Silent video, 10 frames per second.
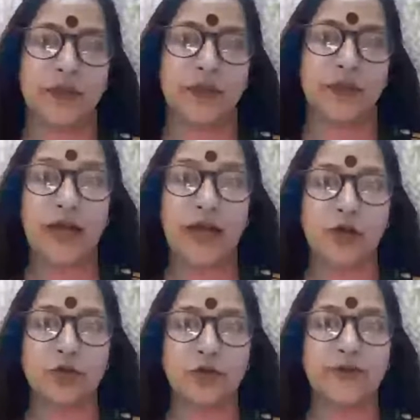Coming
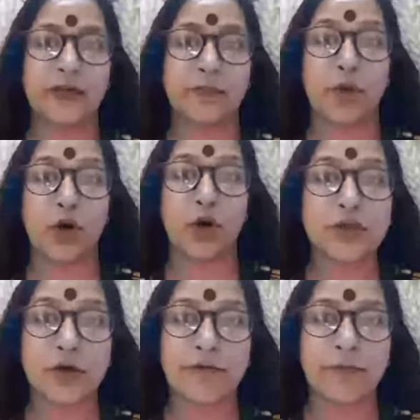out of that
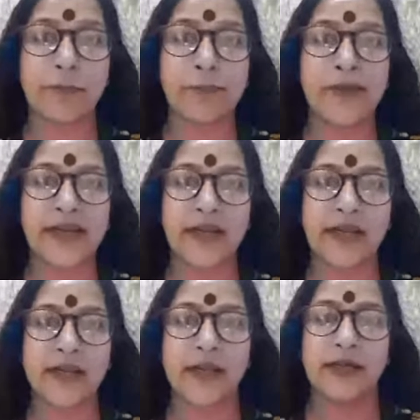box of
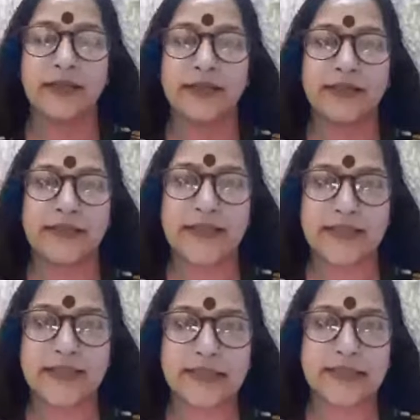meaning that
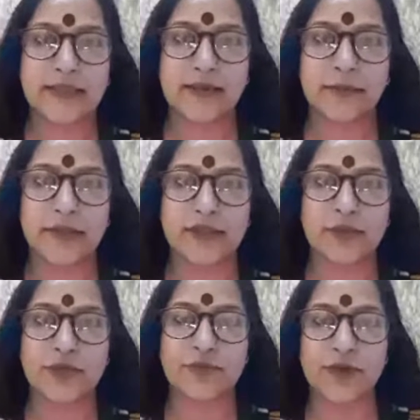yes, this term is
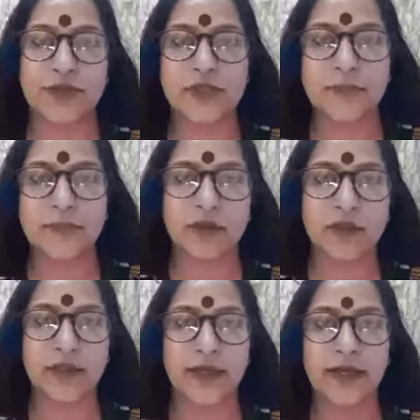used for this
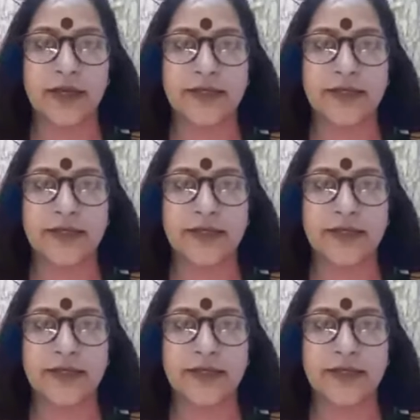particular thing.